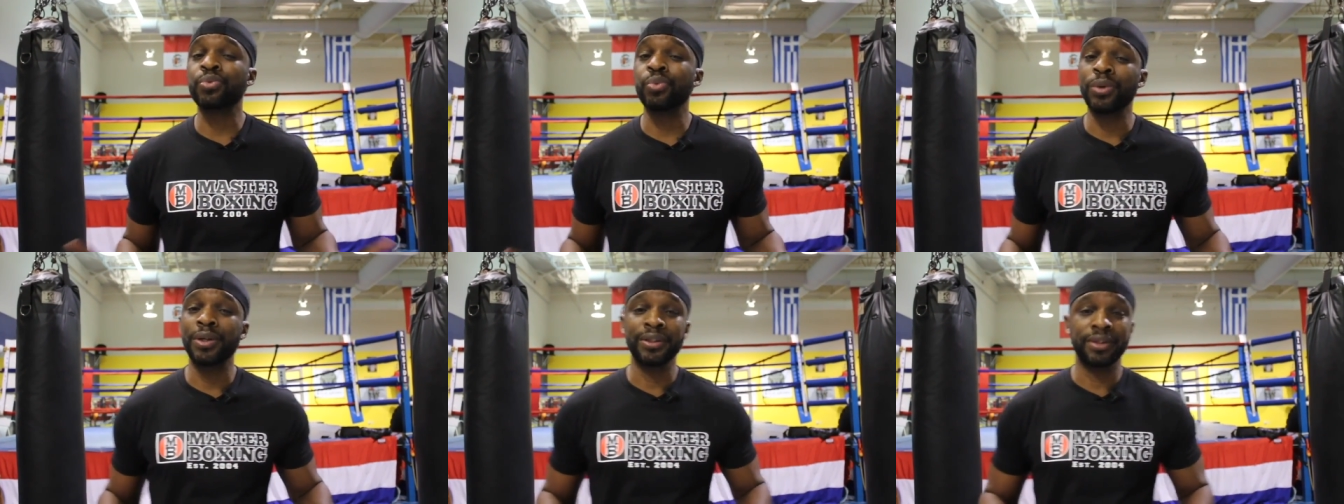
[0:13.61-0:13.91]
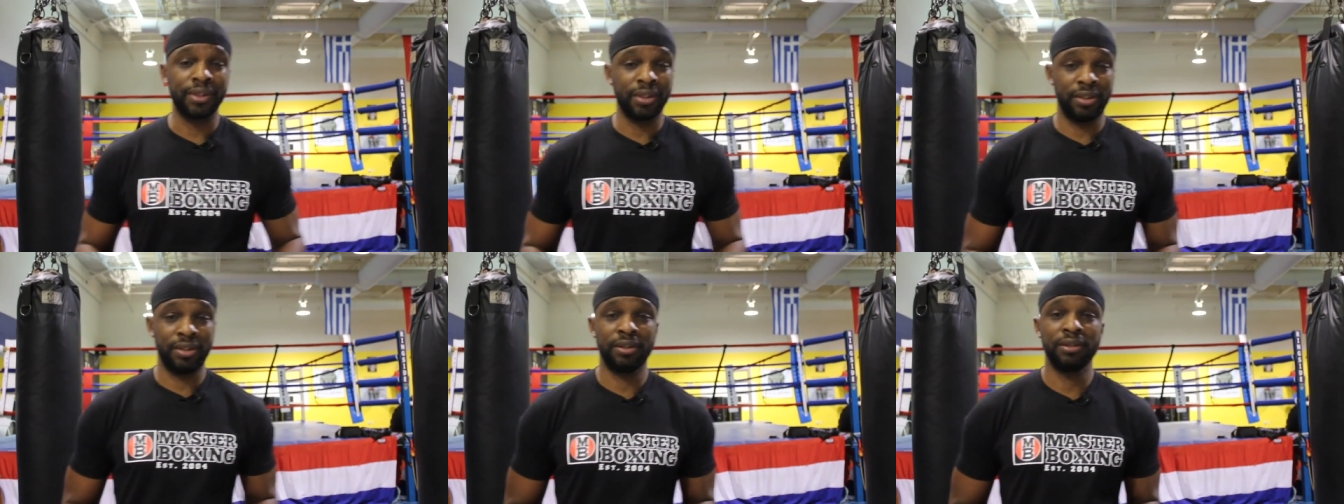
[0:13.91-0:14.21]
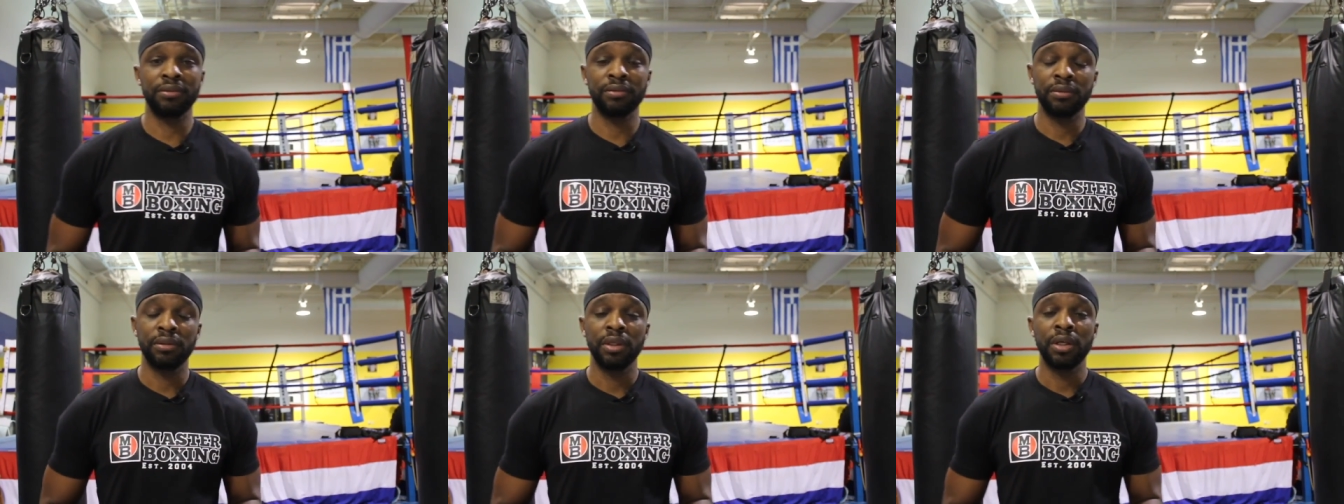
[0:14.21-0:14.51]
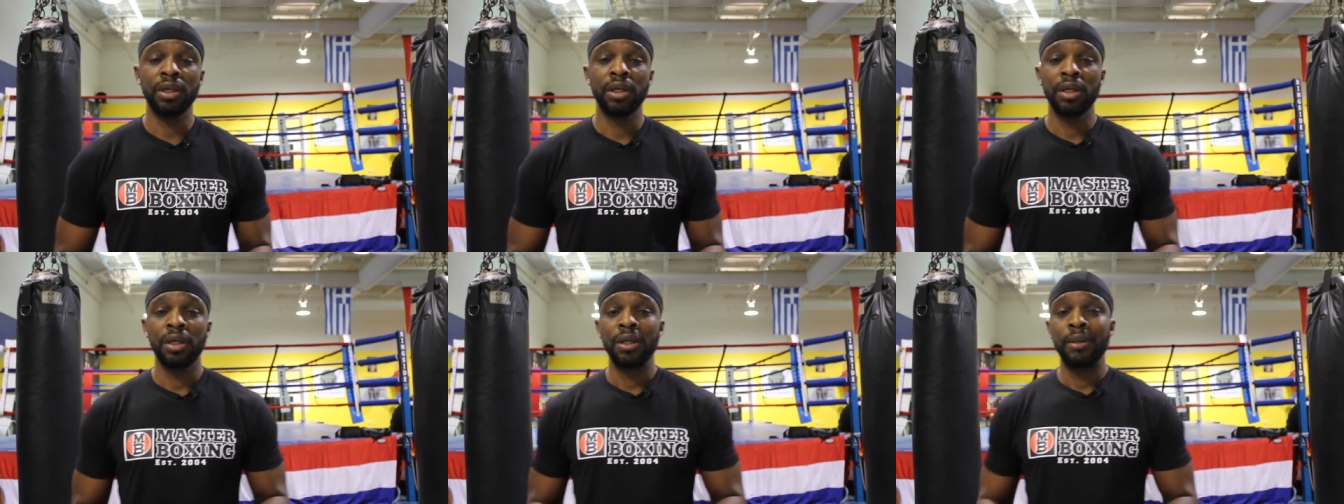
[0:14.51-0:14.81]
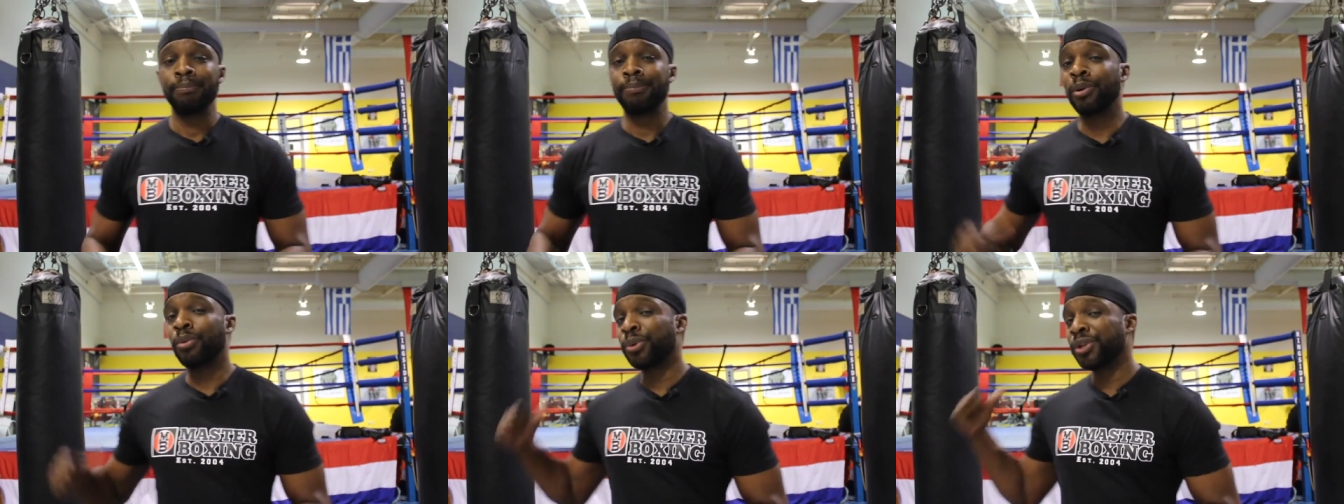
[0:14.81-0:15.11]
it's one thing.
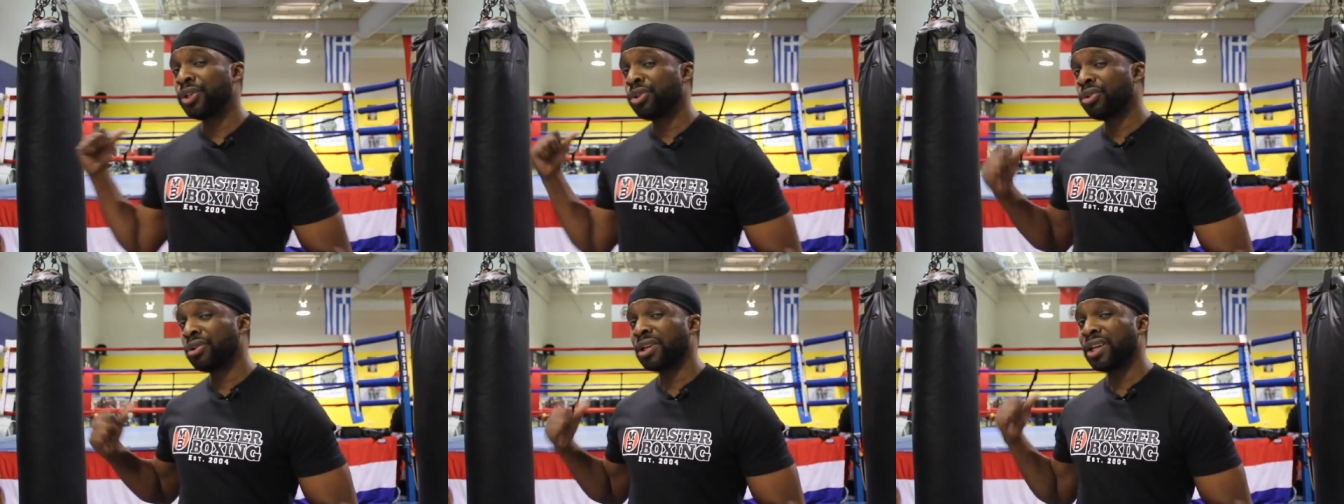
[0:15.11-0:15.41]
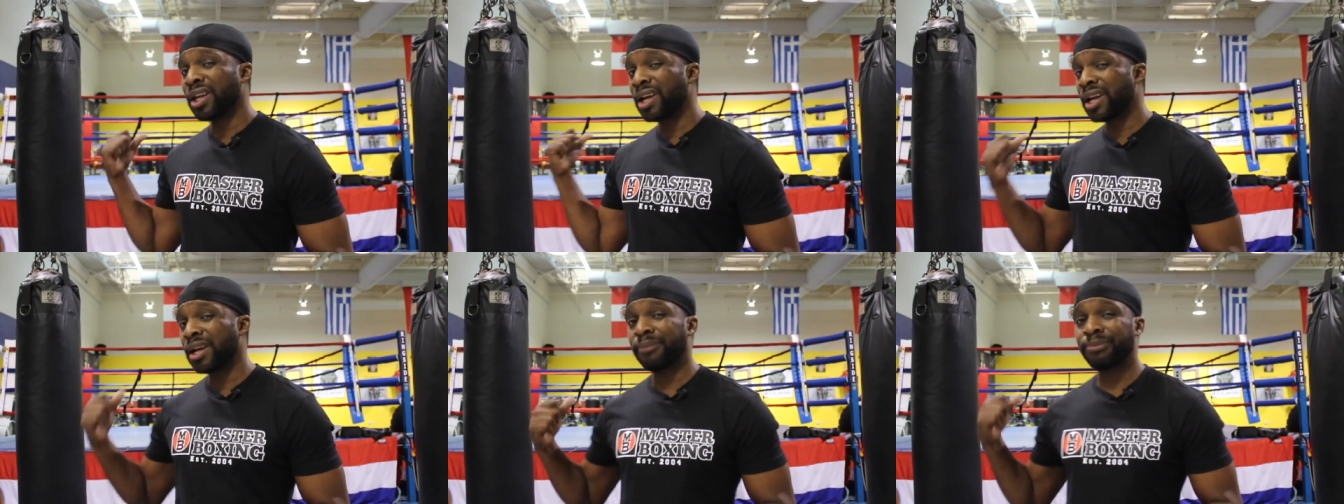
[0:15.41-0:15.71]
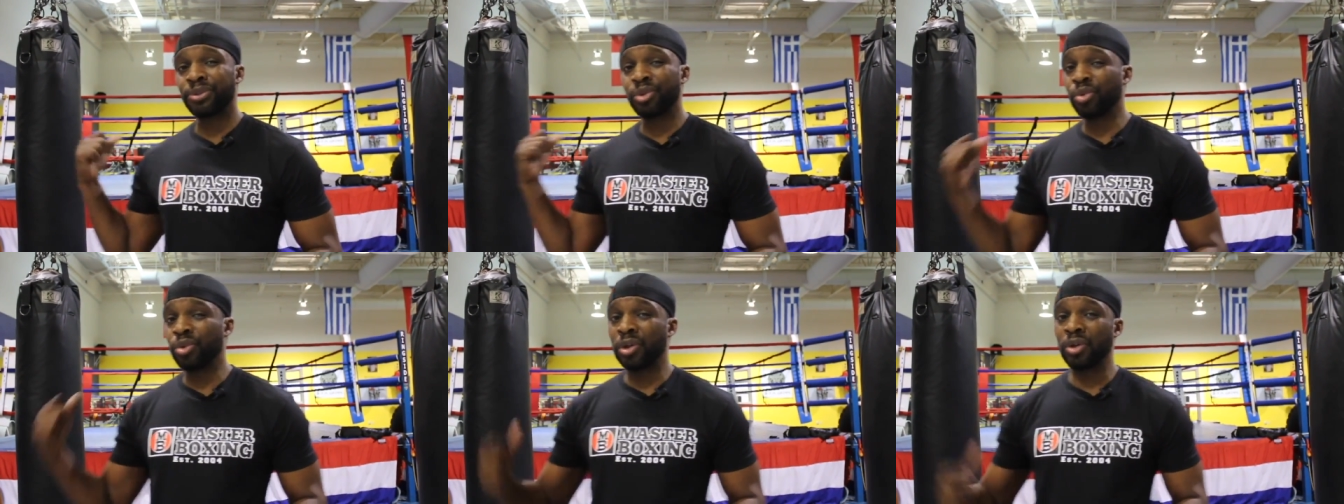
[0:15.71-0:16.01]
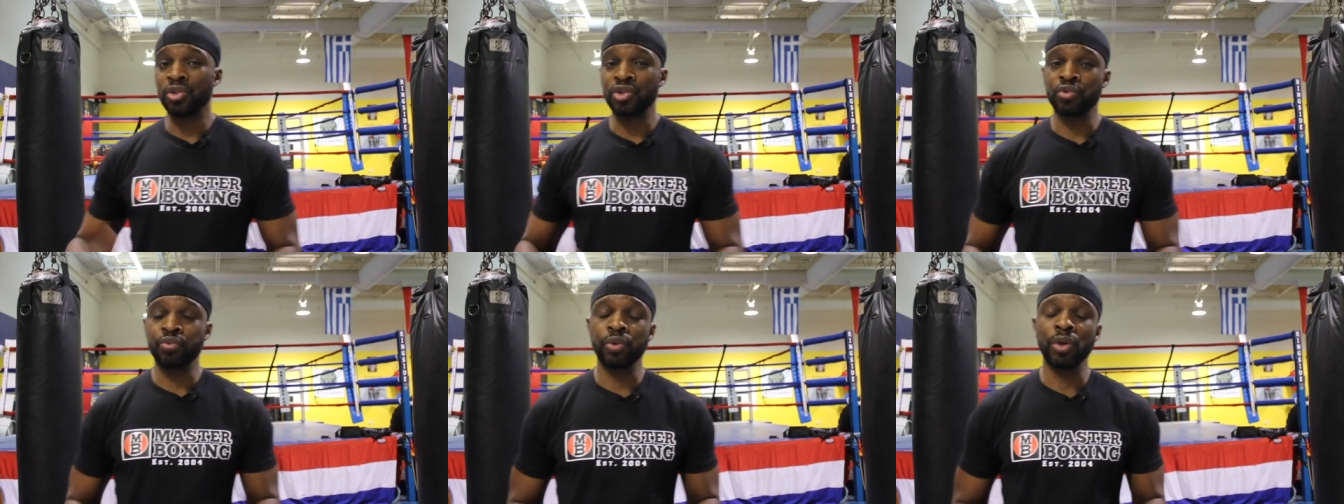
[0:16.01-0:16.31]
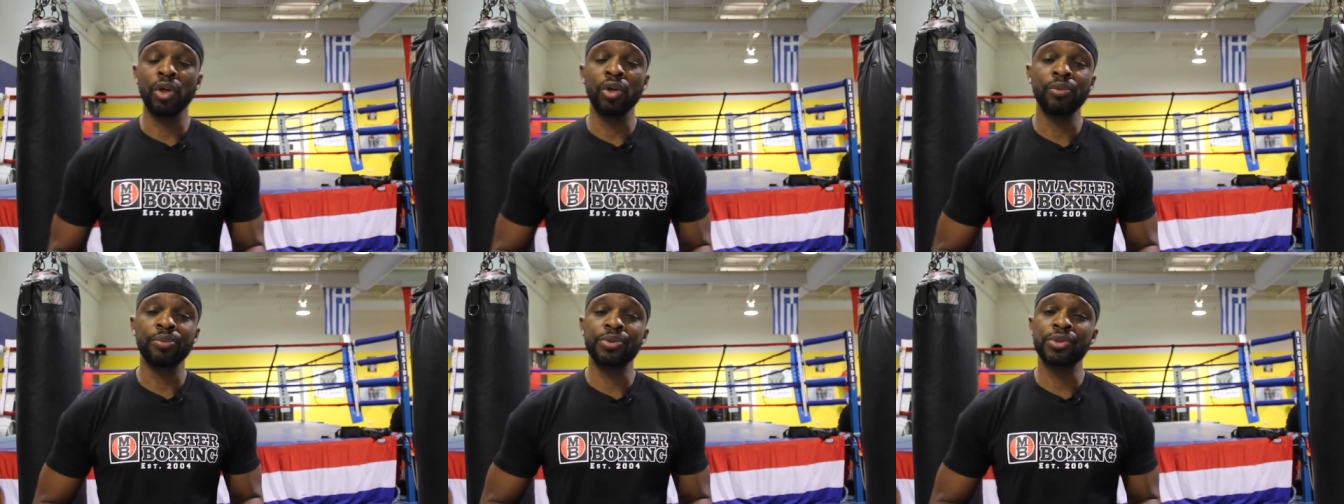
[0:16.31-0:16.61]
But when you climb through
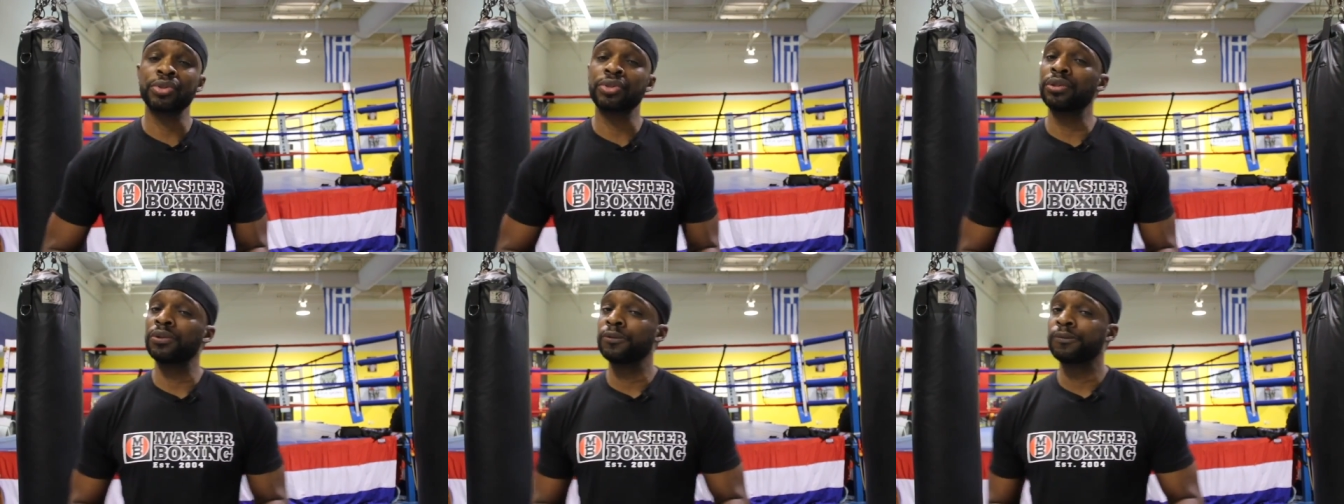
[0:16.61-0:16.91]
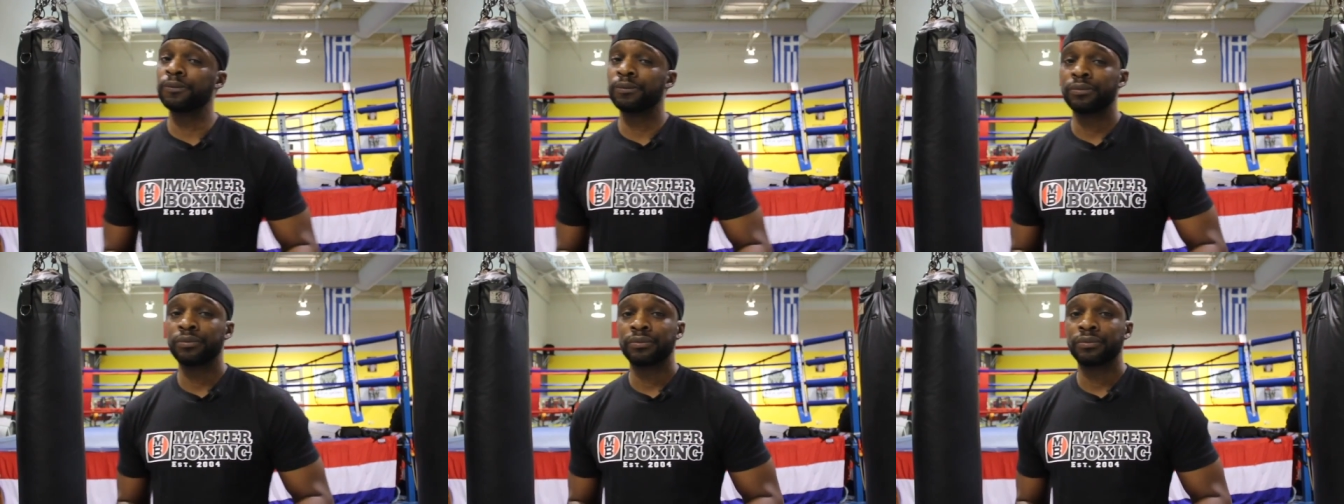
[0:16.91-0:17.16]
those ropes,